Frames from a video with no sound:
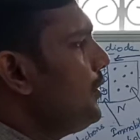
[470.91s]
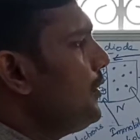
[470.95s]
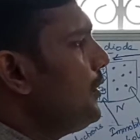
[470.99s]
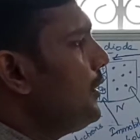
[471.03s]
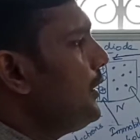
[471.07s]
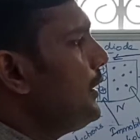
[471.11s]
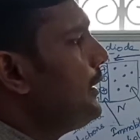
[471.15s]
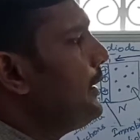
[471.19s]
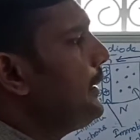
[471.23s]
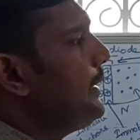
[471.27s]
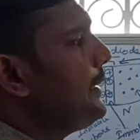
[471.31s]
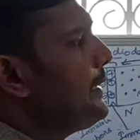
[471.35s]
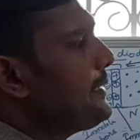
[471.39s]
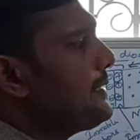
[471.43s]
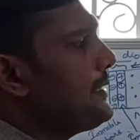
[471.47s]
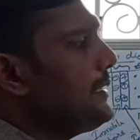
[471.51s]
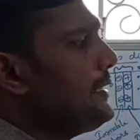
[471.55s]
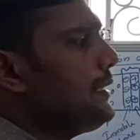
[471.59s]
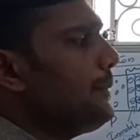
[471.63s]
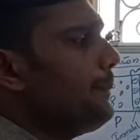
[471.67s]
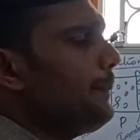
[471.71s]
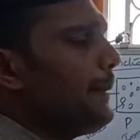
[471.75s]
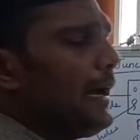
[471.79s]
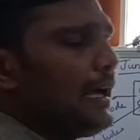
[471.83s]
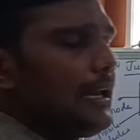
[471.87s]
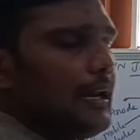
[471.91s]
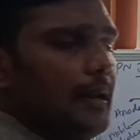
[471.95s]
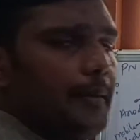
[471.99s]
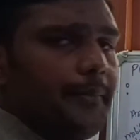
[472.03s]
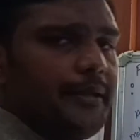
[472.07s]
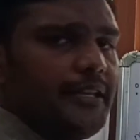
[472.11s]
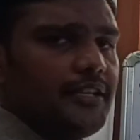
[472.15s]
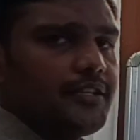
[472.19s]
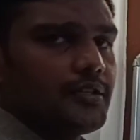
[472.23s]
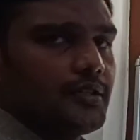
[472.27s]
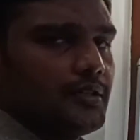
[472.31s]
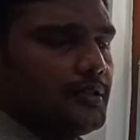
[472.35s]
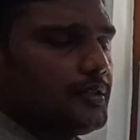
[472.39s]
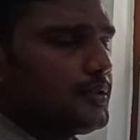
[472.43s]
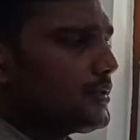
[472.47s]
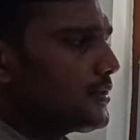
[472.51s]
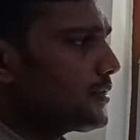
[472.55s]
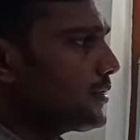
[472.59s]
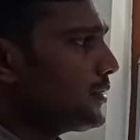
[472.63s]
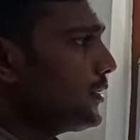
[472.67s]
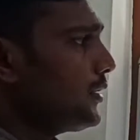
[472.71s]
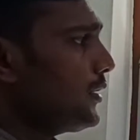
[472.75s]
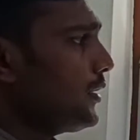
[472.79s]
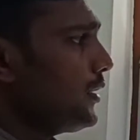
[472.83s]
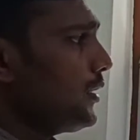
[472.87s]
let us see the
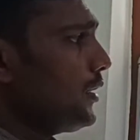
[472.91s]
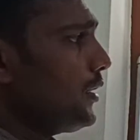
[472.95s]
parameters.